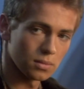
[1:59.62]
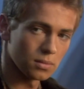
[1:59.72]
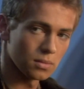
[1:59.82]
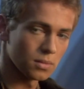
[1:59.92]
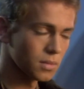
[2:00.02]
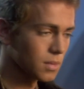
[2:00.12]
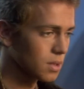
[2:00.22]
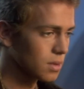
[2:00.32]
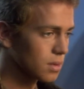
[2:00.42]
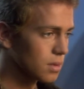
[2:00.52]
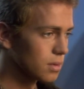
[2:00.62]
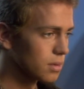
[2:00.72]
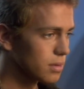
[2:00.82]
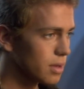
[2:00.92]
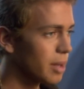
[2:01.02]
is a last resort
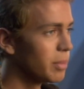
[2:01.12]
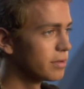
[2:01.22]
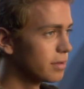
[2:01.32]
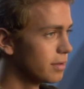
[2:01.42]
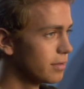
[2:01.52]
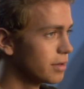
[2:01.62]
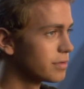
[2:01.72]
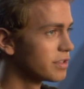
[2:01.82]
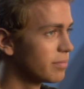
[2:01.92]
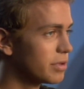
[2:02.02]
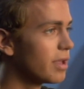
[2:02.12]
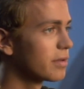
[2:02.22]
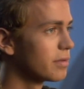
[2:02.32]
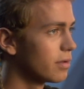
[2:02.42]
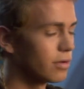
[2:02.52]
and that the Gungans aren't their
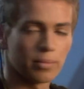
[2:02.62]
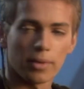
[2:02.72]
enemies,